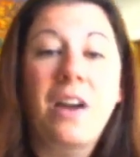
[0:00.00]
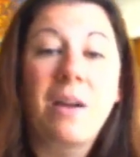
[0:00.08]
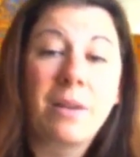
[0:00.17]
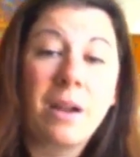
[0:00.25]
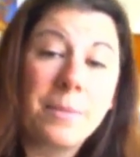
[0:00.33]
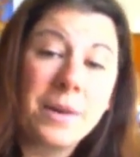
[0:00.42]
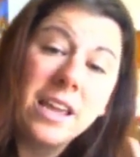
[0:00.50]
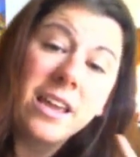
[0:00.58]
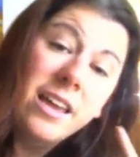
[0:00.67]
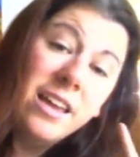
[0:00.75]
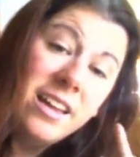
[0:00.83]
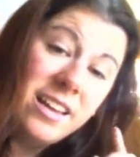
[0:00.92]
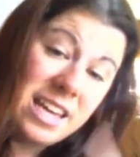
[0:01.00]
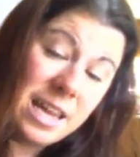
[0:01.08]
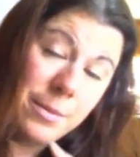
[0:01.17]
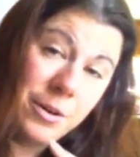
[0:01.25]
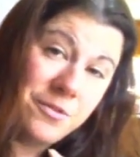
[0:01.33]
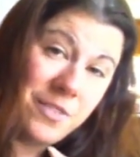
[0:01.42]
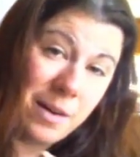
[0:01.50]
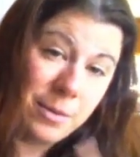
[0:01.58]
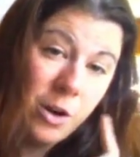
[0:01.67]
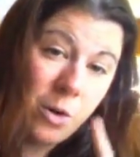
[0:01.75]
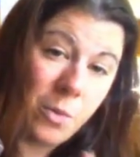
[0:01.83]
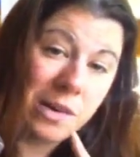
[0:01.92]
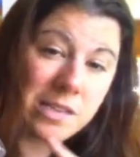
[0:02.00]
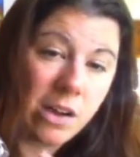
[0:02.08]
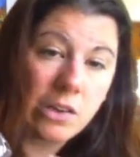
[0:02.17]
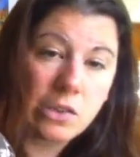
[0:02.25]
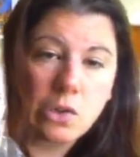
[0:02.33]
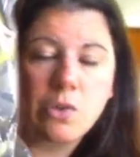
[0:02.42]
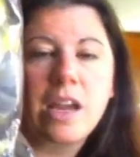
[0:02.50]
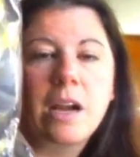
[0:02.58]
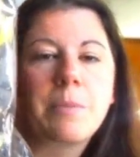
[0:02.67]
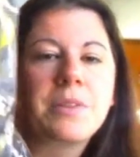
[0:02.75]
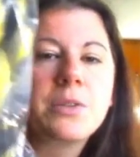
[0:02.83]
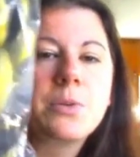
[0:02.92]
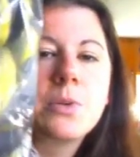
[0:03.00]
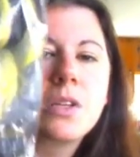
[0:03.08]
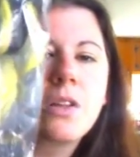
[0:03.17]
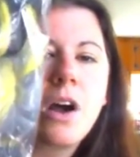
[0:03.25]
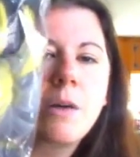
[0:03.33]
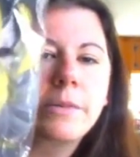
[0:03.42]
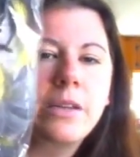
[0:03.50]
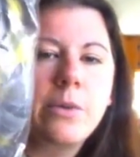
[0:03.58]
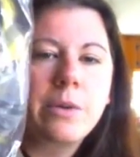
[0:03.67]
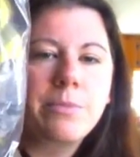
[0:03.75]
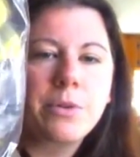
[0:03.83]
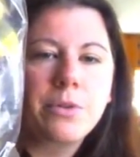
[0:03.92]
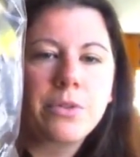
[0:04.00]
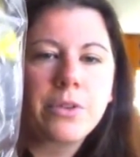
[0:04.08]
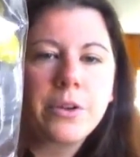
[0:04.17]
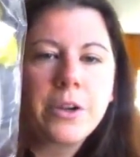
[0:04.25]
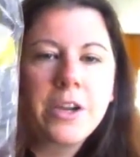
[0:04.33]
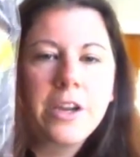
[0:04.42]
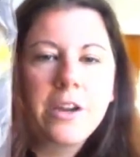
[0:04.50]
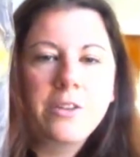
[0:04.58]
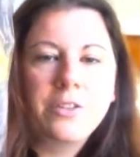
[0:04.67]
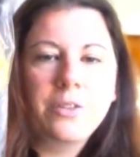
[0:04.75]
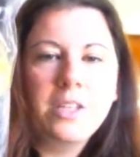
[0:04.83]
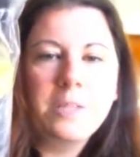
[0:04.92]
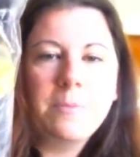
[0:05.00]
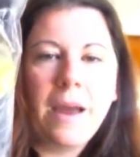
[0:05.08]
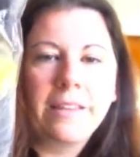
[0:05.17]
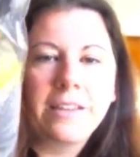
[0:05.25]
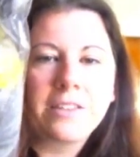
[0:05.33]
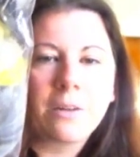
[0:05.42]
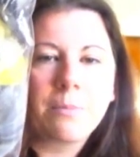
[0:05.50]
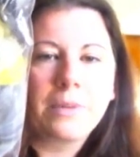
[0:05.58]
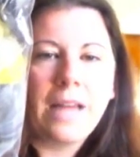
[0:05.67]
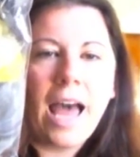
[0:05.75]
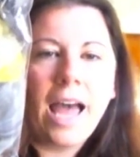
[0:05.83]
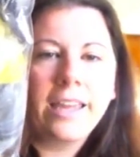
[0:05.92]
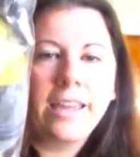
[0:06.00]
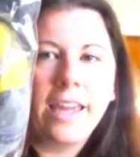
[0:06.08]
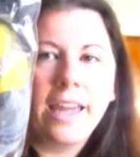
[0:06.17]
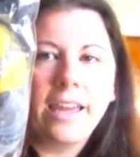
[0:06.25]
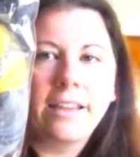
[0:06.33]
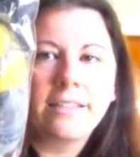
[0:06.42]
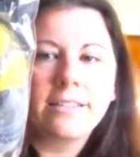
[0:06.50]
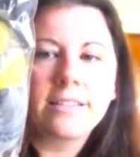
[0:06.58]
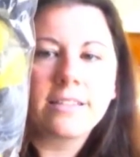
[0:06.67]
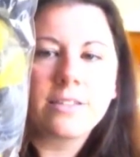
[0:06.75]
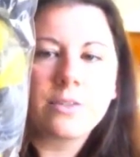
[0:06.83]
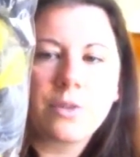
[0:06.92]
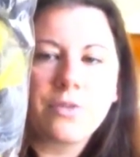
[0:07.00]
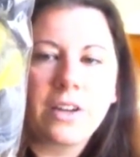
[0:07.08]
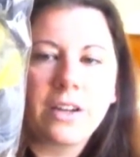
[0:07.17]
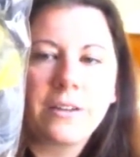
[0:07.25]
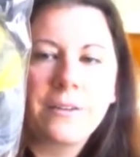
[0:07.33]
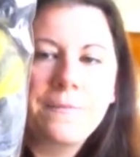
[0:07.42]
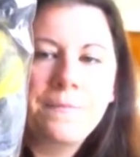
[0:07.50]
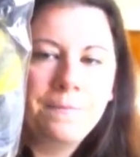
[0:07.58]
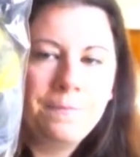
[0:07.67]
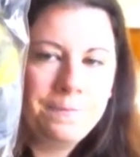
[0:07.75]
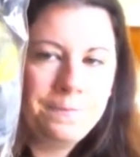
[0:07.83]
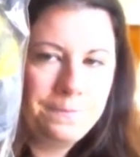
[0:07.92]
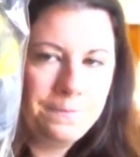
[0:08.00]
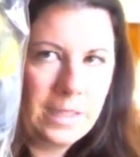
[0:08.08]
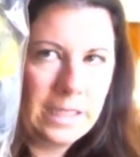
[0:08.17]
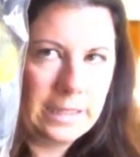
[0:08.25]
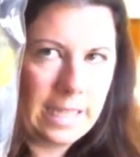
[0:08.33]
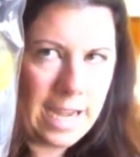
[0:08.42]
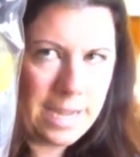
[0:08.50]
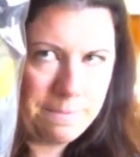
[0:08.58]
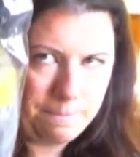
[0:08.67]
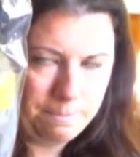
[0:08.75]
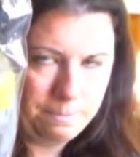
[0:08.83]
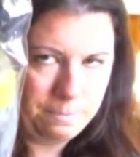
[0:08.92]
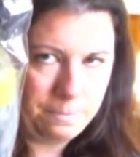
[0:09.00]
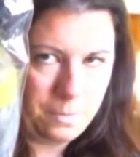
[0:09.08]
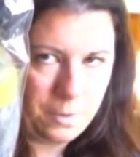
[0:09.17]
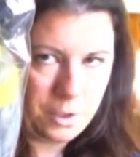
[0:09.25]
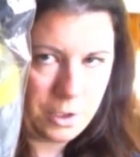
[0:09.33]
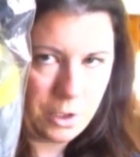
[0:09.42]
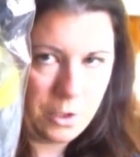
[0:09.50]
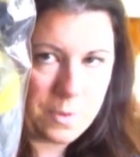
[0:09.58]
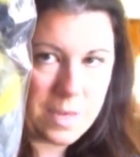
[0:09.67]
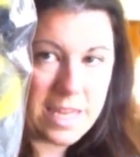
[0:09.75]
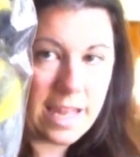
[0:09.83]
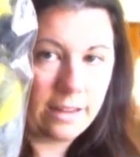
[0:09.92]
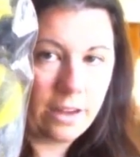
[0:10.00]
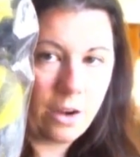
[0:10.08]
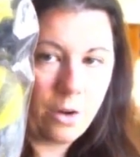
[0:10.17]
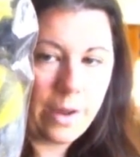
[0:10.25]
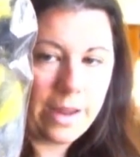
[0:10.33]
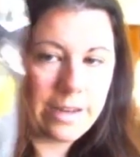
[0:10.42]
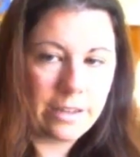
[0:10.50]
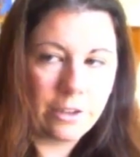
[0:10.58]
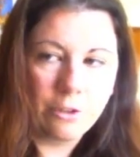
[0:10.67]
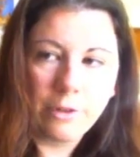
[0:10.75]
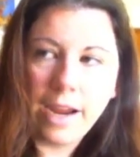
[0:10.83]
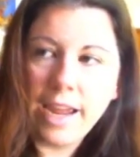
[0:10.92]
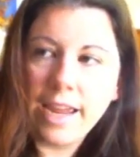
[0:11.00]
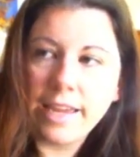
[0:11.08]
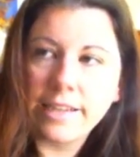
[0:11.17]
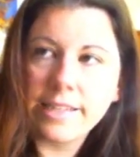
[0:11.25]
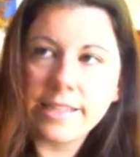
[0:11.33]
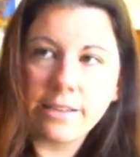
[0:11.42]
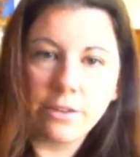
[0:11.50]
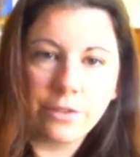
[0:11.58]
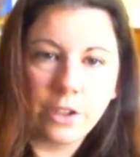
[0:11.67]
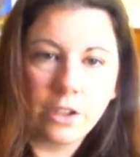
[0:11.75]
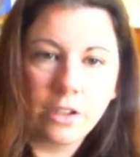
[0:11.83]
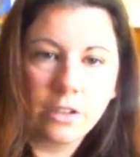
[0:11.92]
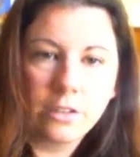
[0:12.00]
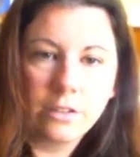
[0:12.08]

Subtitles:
Fiber Company. Neighborhood Fiber Co. was also there, but this was in the Hubli Hoy booth. So these batlings are black and sort of a lime, yellow and a gray and a silver,